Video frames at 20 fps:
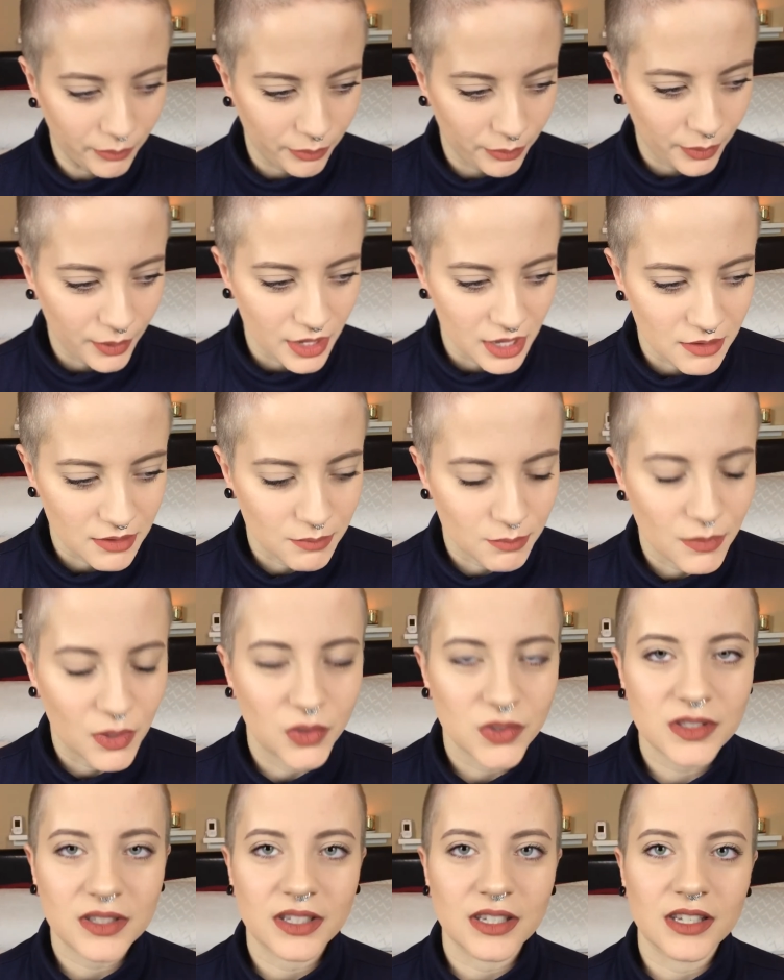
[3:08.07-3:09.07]
but
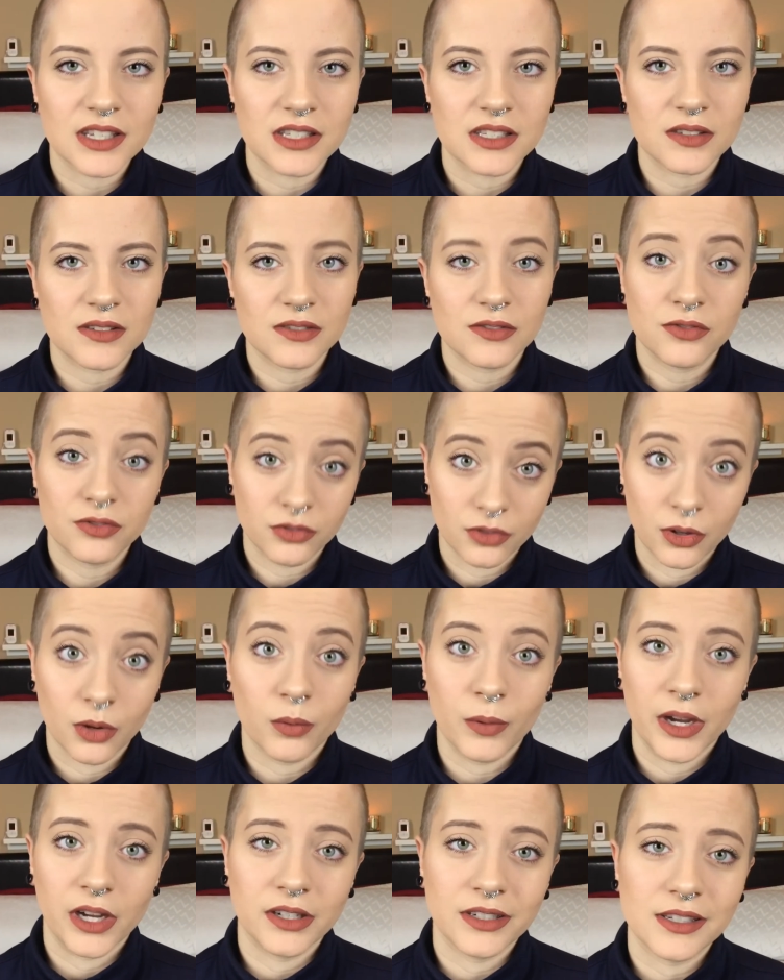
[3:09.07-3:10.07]
mostly it's for
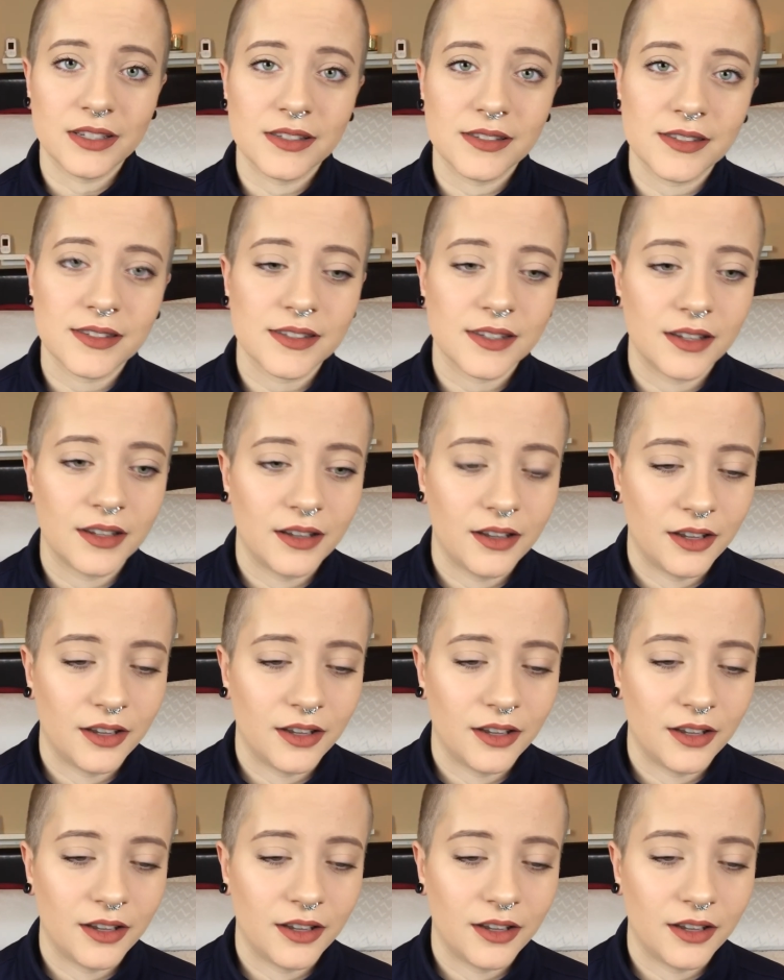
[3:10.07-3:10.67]
awareness.